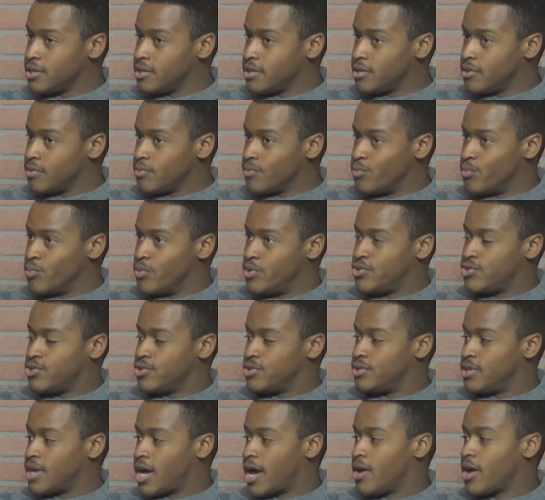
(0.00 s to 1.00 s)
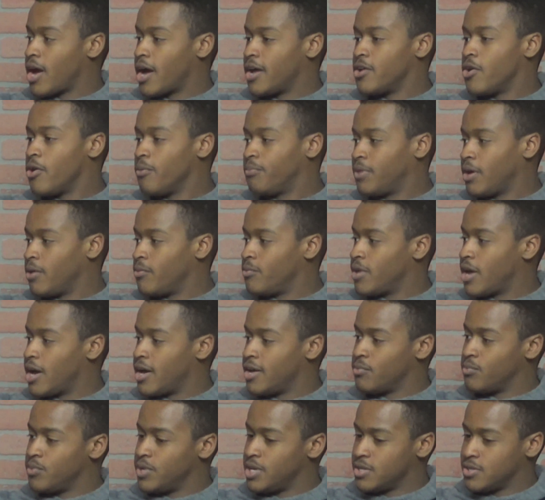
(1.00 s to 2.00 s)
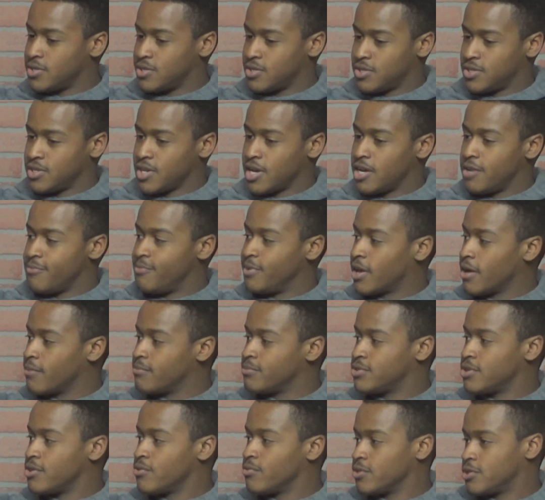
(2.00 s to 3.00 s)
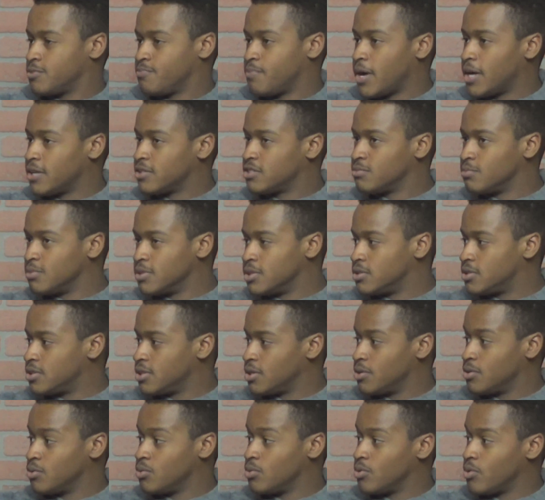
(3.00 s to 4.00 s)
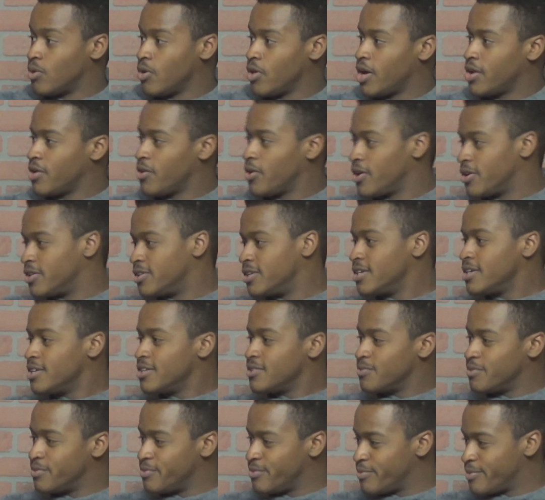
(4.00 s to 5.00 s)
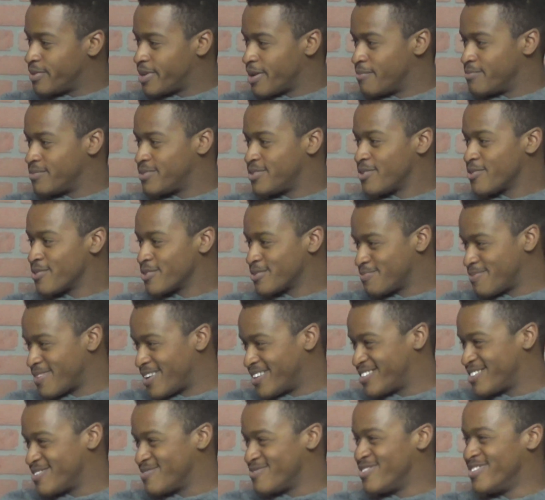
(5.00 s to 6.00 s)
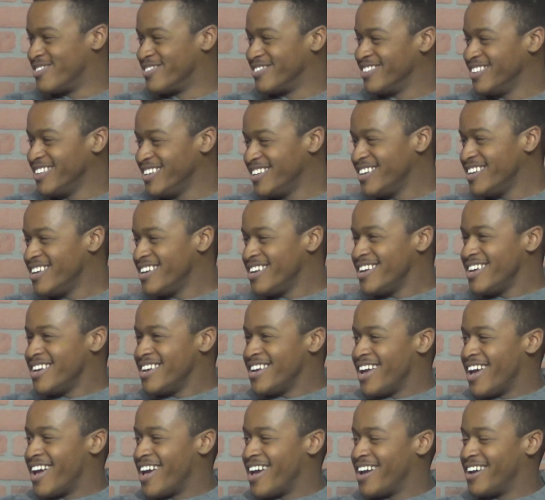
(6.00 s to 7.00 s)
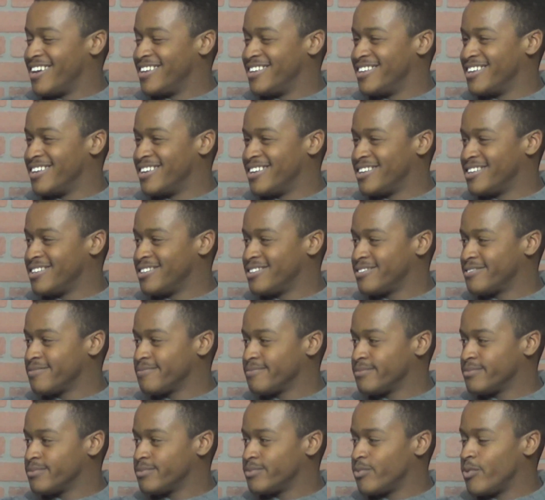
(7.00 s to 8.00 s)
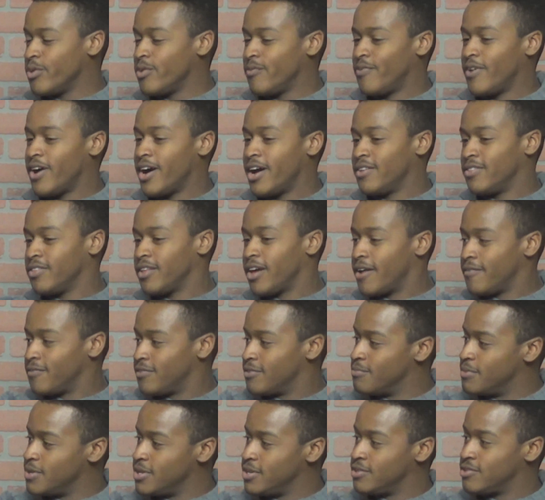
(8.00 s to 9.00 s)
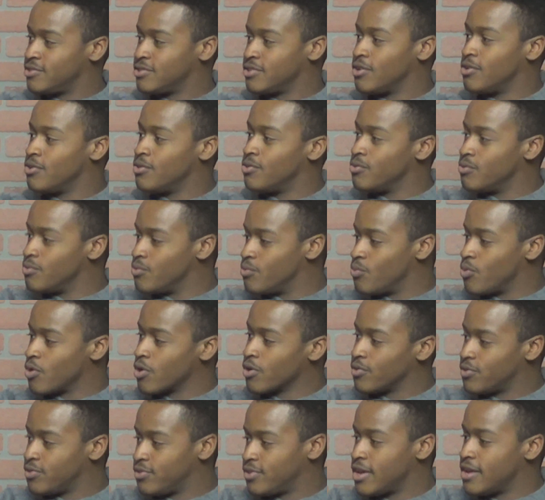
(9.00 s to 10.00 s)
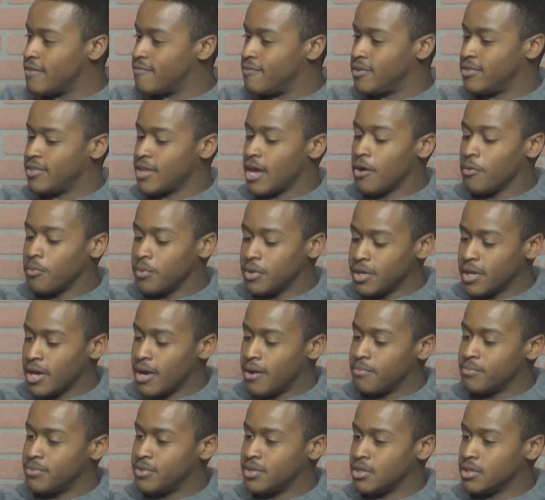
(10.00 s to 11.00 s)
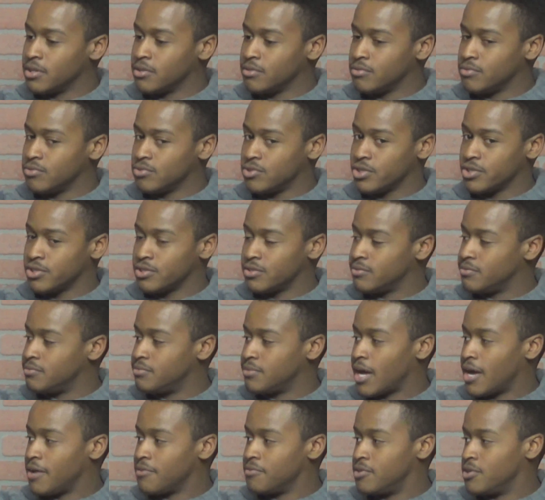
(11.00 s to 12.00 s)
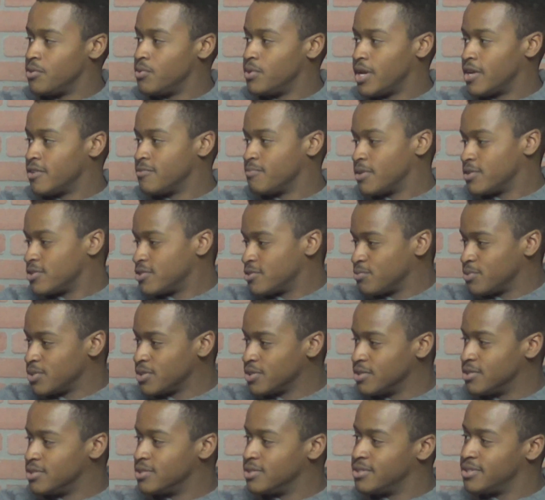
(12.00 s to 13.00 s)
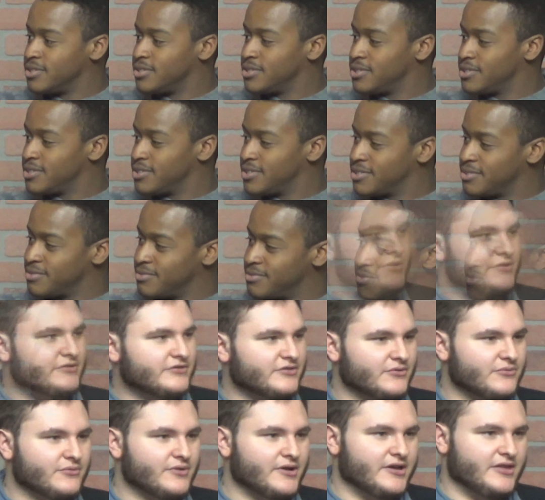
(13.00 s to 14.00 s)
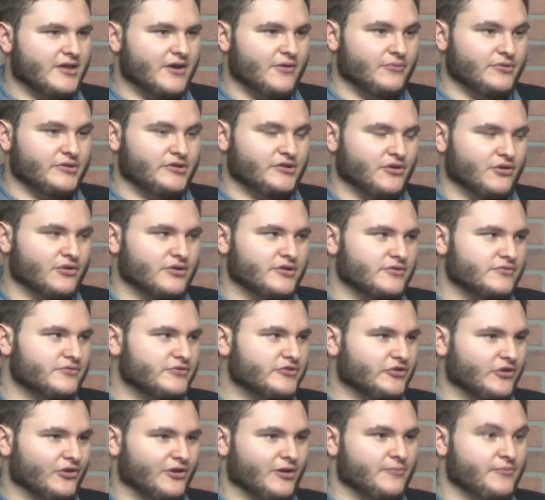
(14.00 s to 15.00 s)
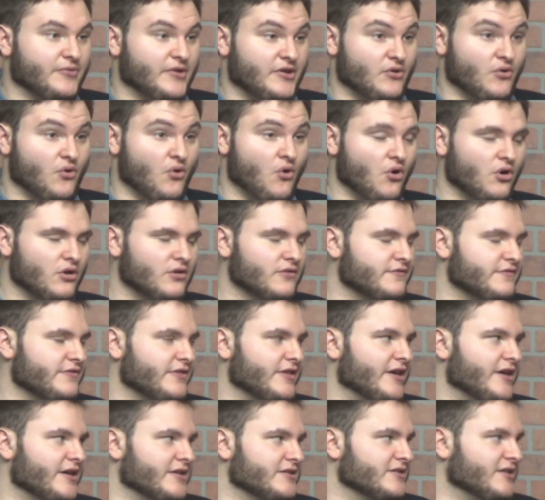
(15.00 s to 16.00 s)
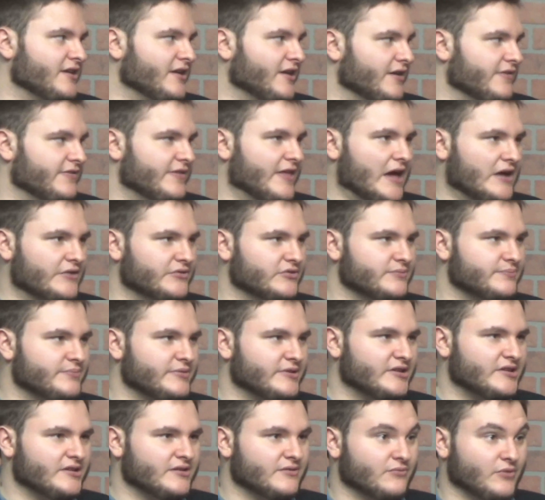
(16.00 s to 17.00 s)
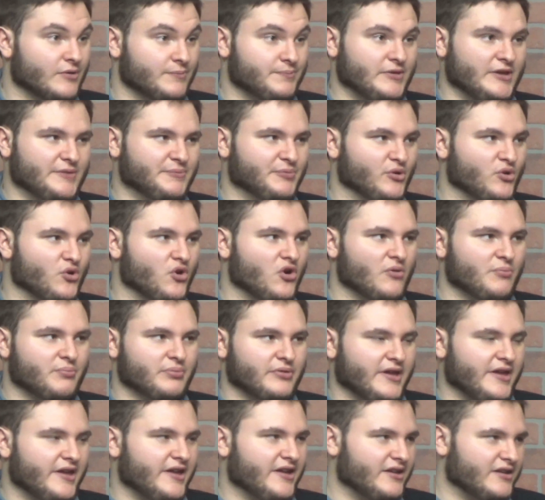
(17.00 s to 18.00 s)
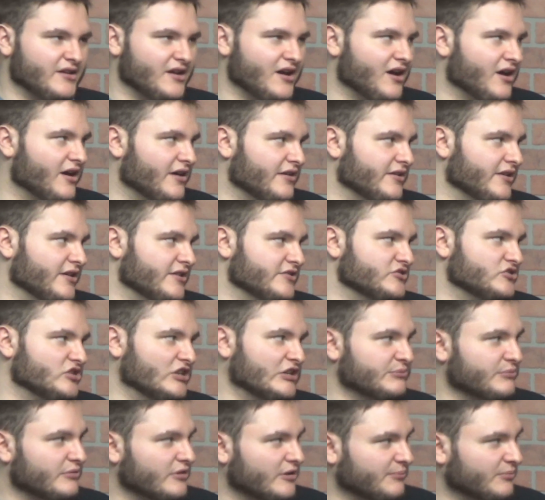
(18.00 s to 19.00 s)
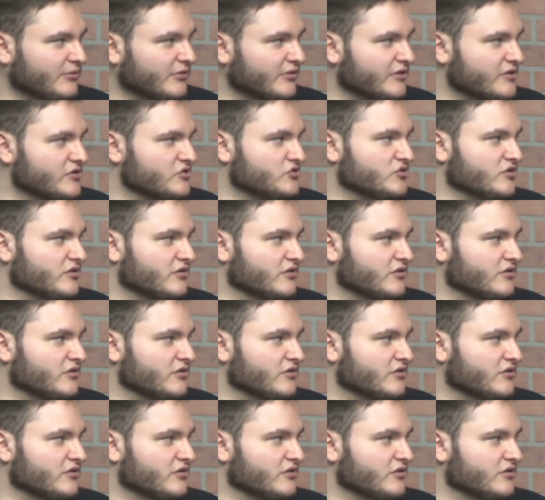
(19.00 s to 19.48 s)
we should. I'd hope that we as a society become so responsible and so hold on. We become so responsible, and we find life to be so worth saving that we come to just not do it as much as we could. But there is a way that we could circumvent all of that, and that would be what people call playing God and gene manipulation.